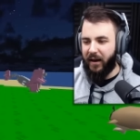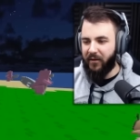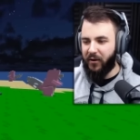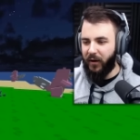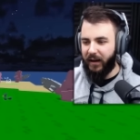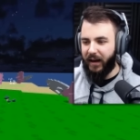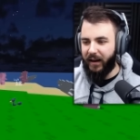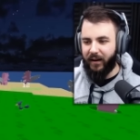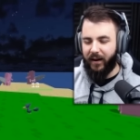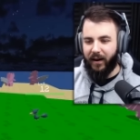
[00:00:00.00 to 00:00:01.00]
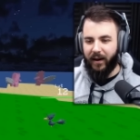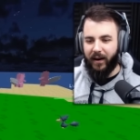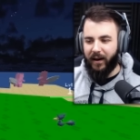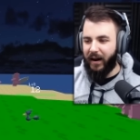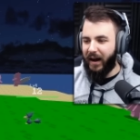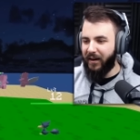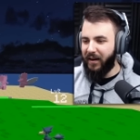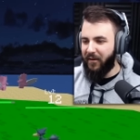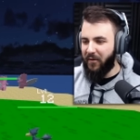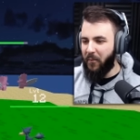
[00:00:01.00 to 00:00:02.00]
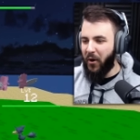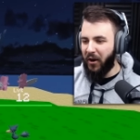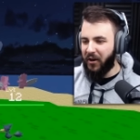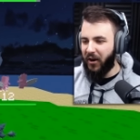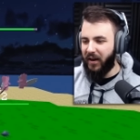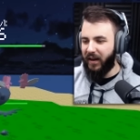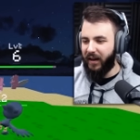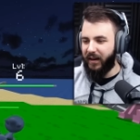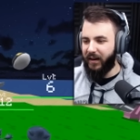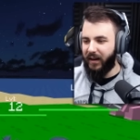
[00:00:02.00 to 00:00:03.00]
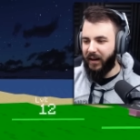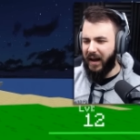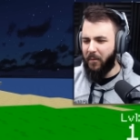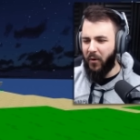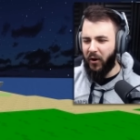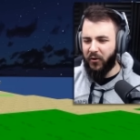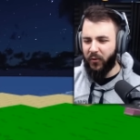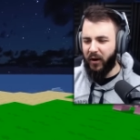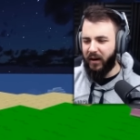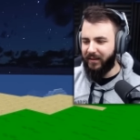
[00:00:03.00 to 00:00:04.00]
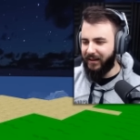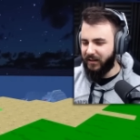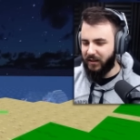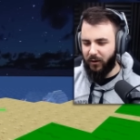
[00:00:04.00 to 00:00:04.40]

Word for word: I haven't caught yet. I don't have a Murkrow yet. A Murkrow, I think it's